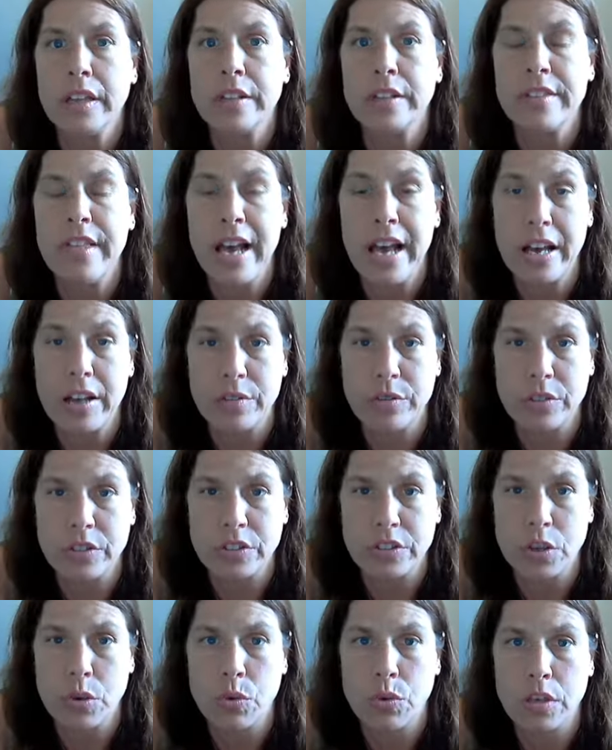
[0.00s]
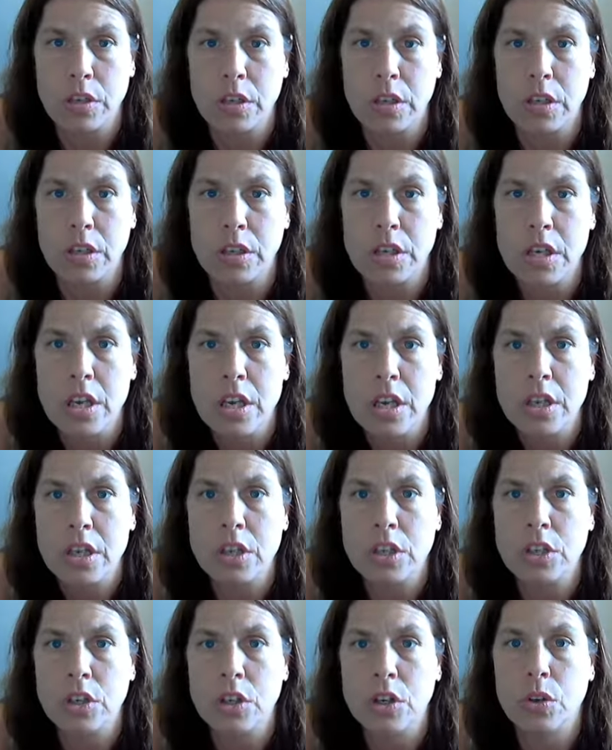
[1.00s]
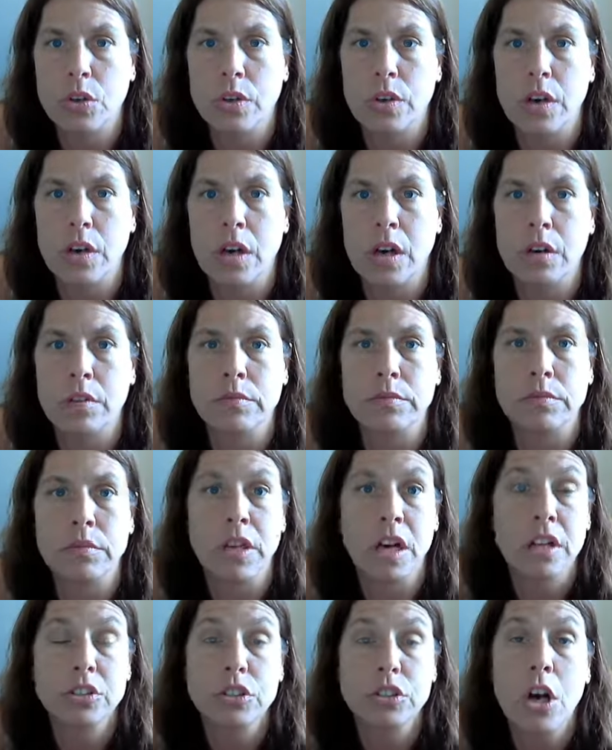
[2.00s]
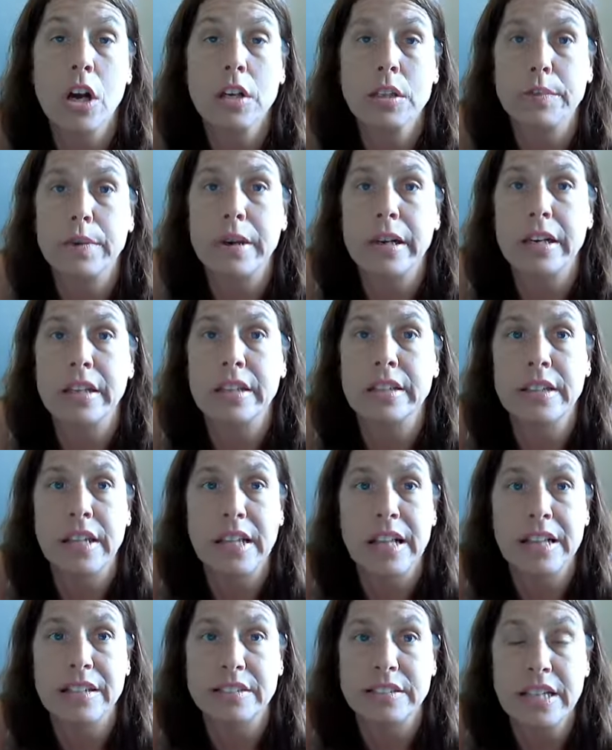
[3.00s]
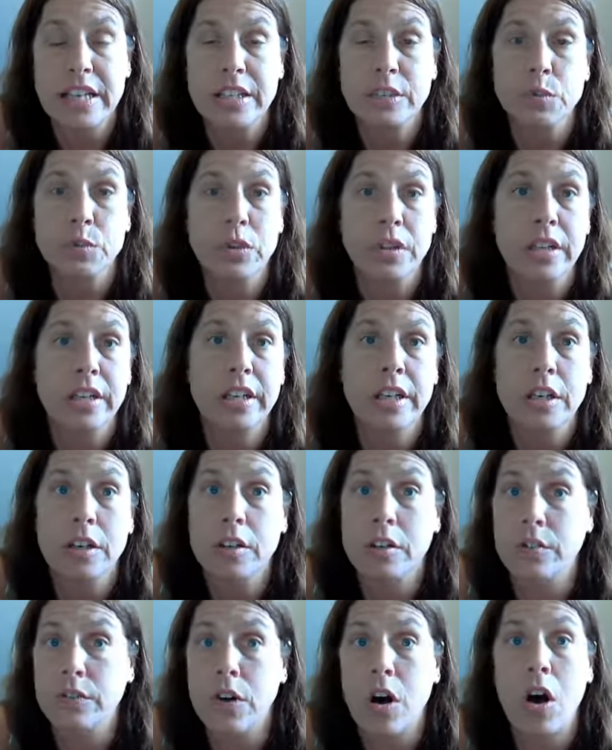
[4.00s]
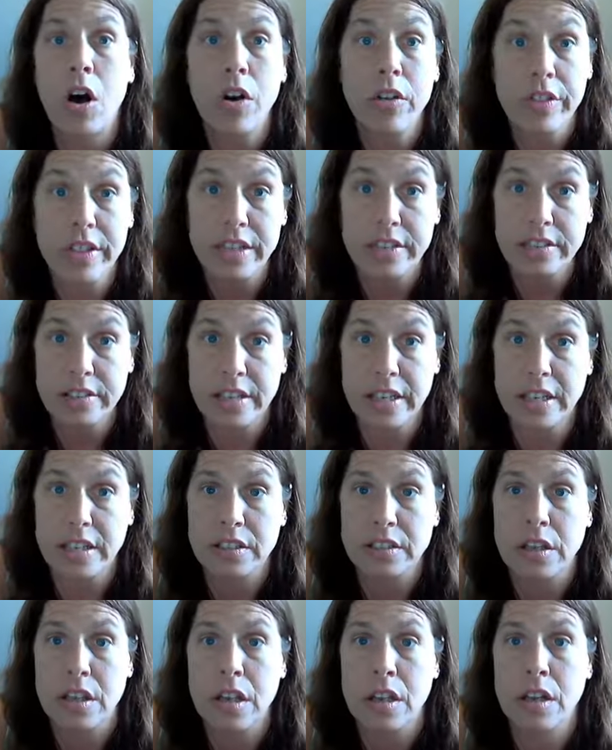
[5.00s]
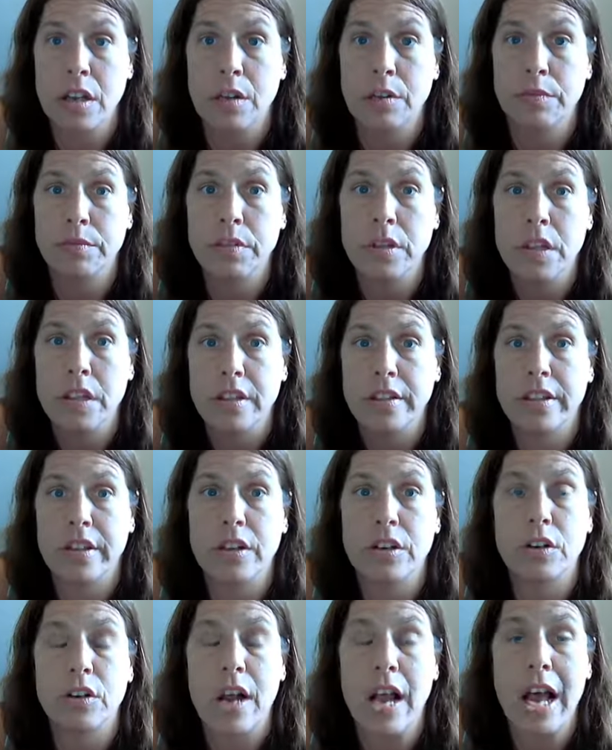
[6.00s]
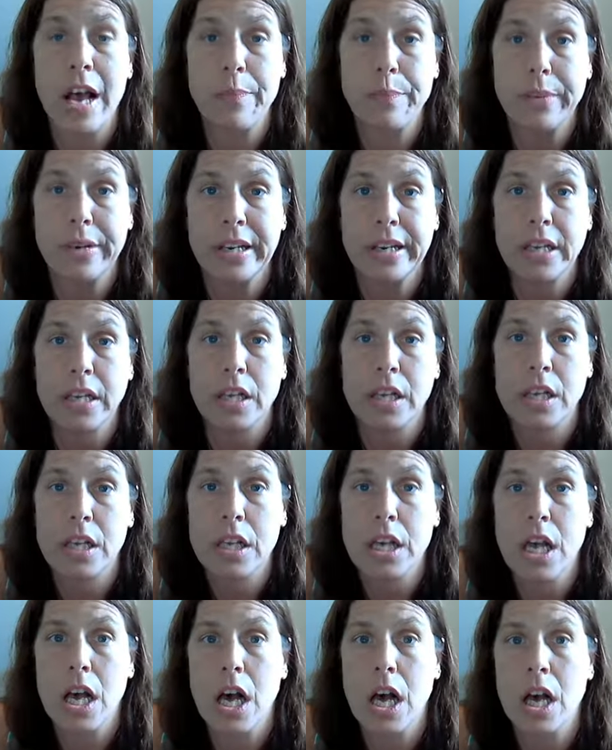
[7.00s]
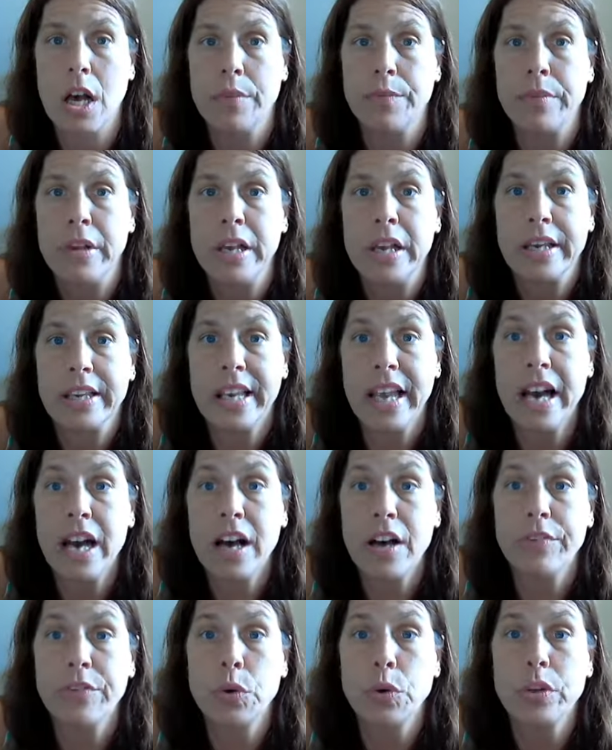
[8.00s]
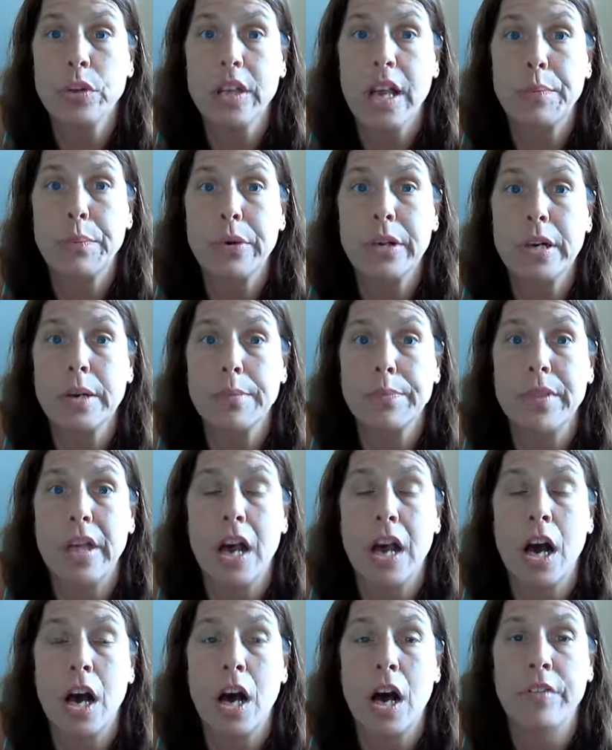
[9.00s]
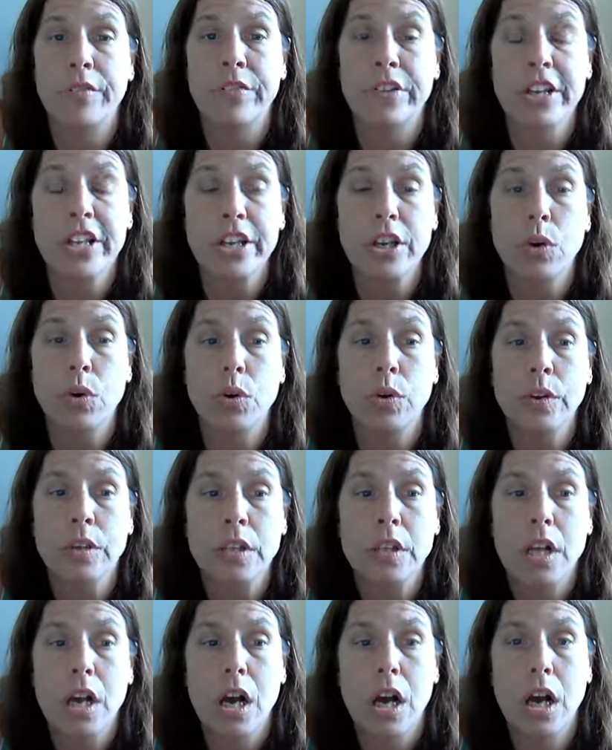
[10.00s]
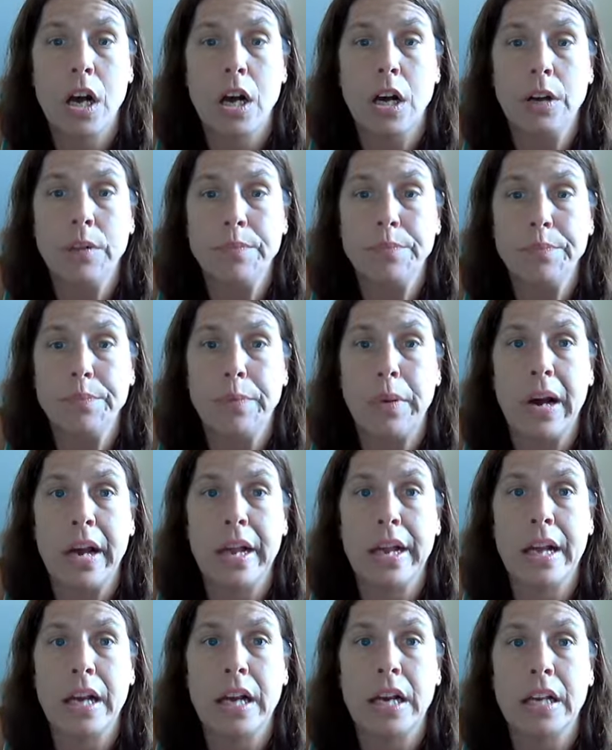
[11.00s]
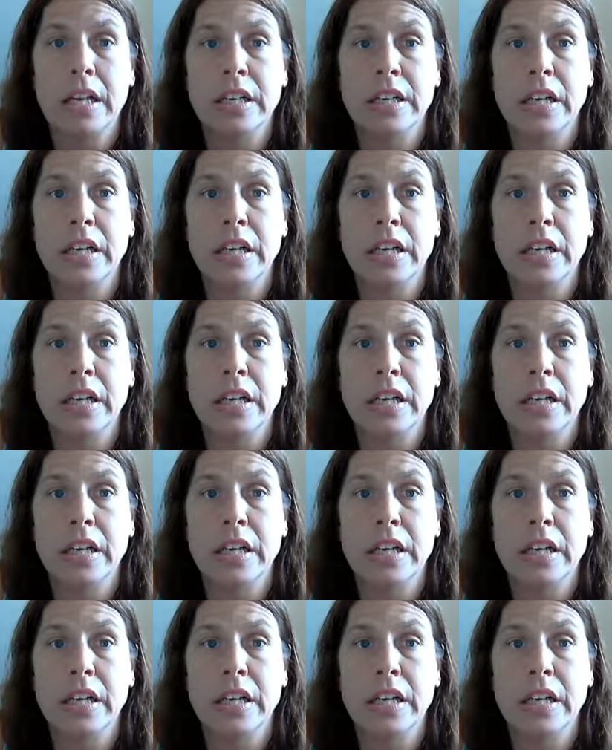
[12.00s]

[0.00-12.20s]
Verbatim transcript: on that, what's going on. You know, um, God talked about it in the last days. We're going to hear of all these things um, that are happening. Um, California, I put up a uh, video um, by uh,